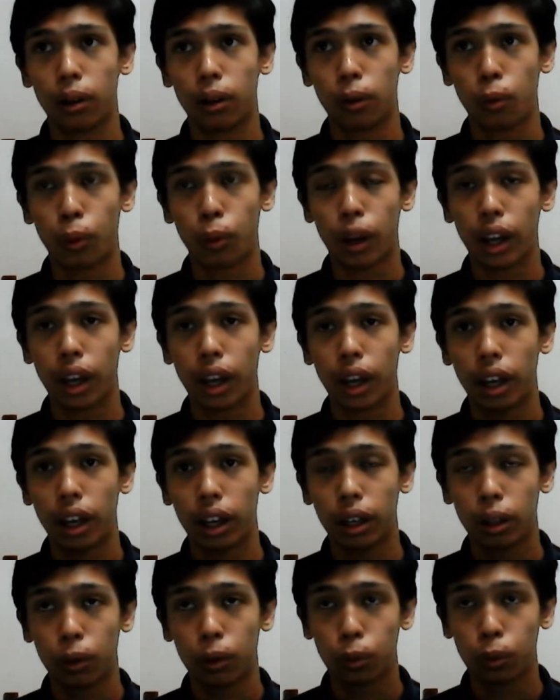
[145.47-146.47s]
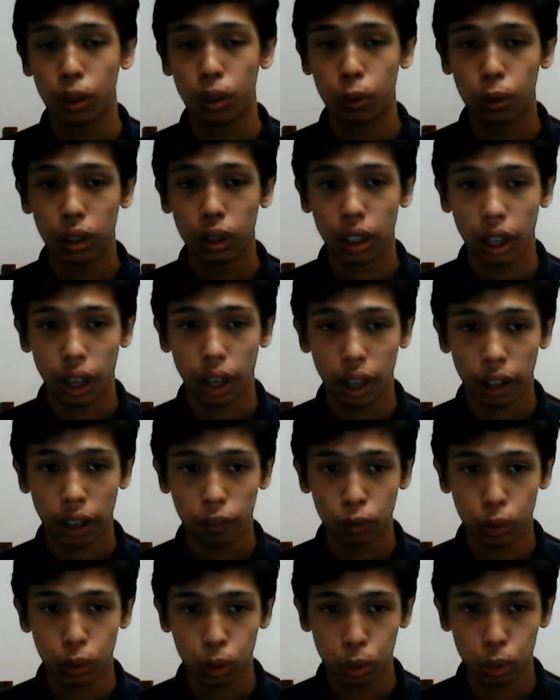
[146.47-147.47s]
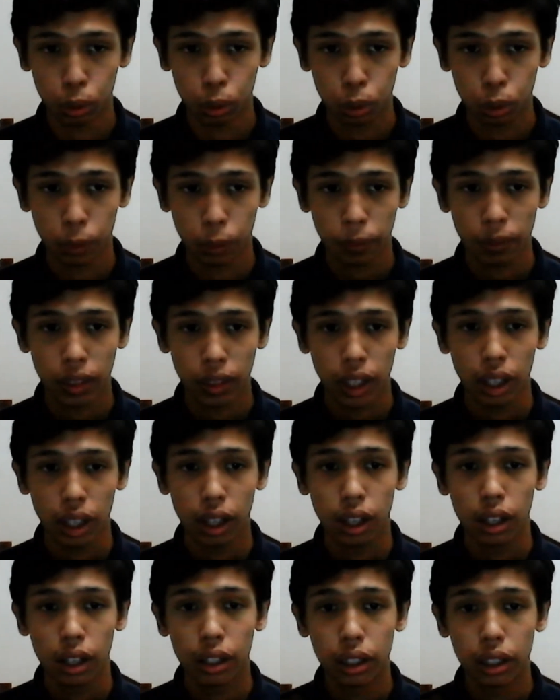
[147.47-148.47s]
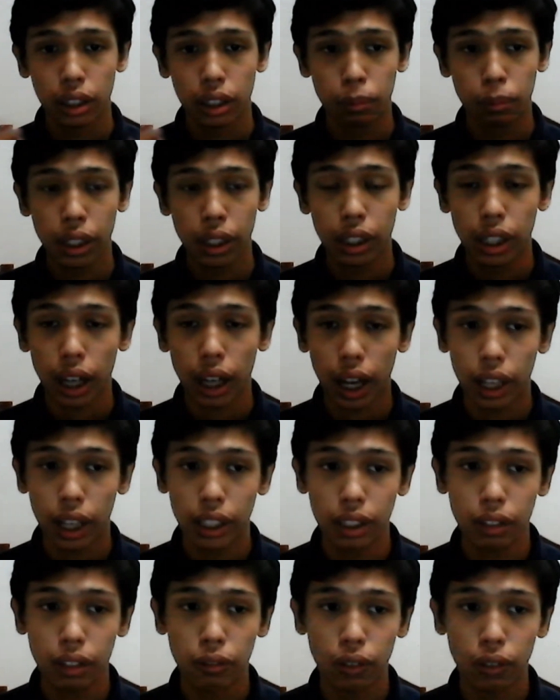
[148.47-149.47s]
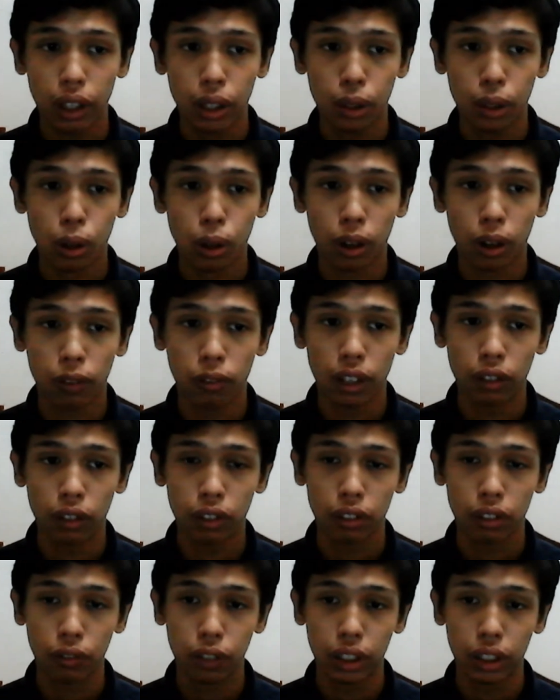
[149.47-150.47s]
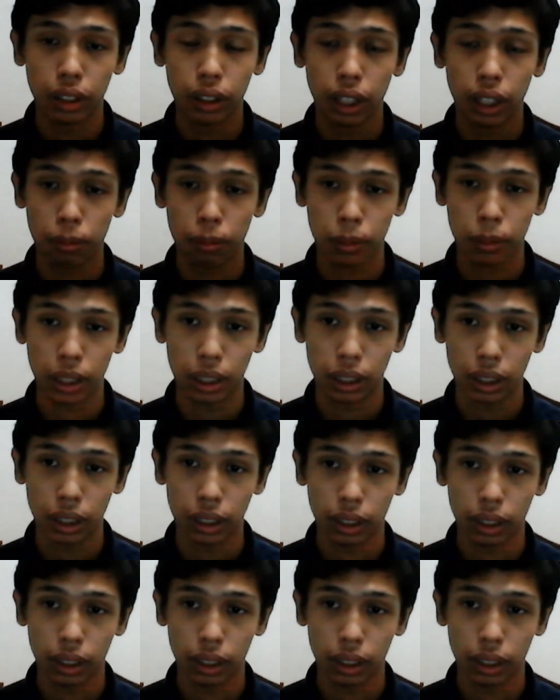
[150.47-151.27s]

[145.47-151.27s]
where we will have to determine the higher value of levered firm can be.